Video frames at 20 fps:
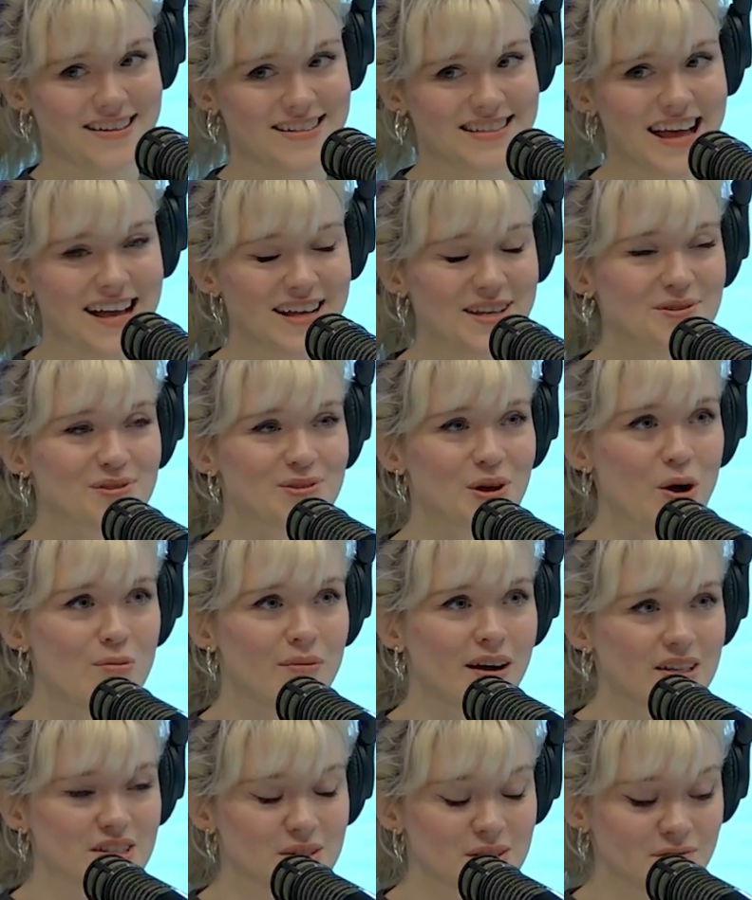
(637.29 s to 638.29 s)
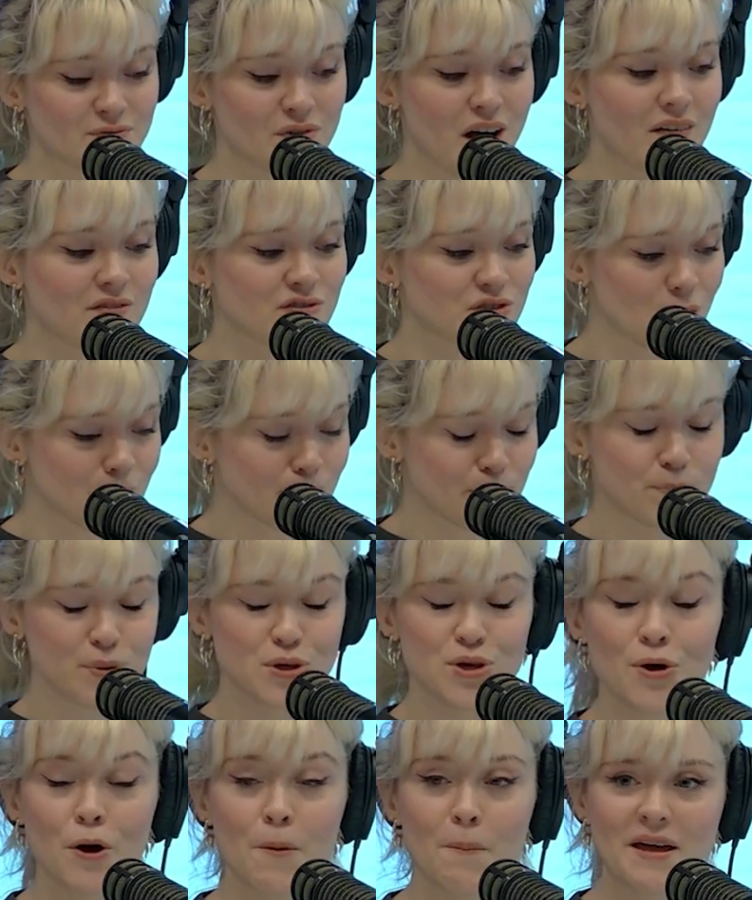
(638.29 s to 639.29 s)
Yeah, Thank yeah, you yeah. so much. It runs on
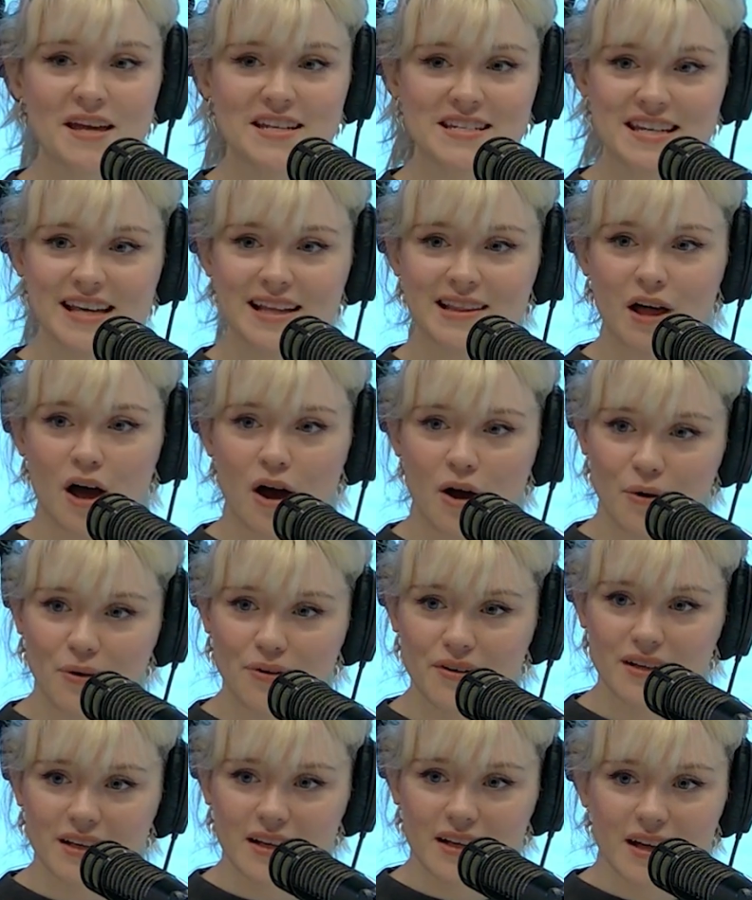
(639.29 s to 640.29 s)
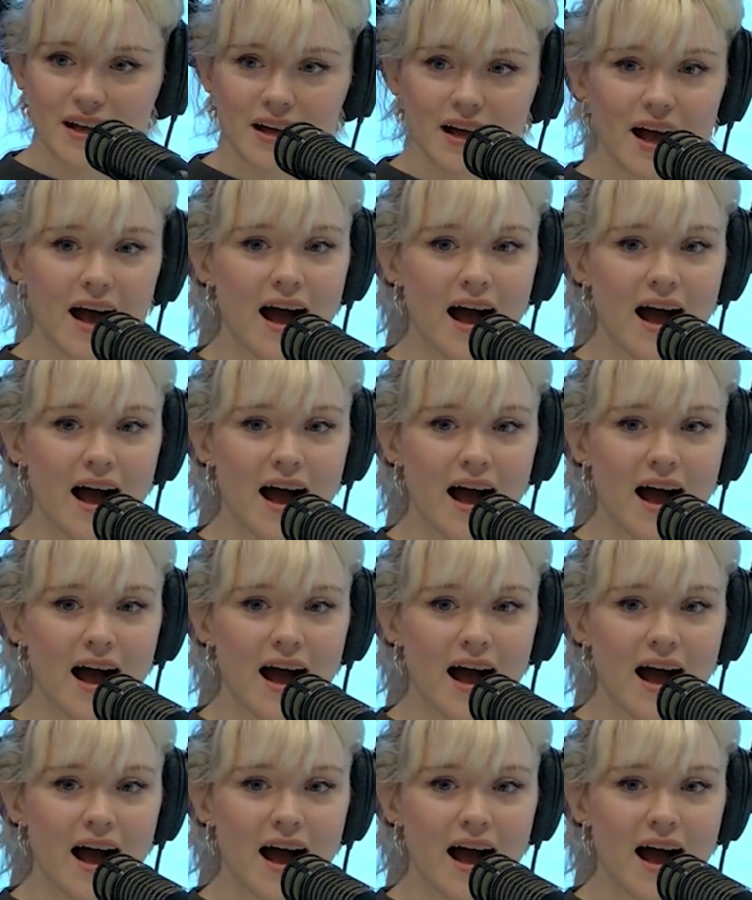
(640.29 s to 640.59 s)
pure pity alone. Yeah, yeah.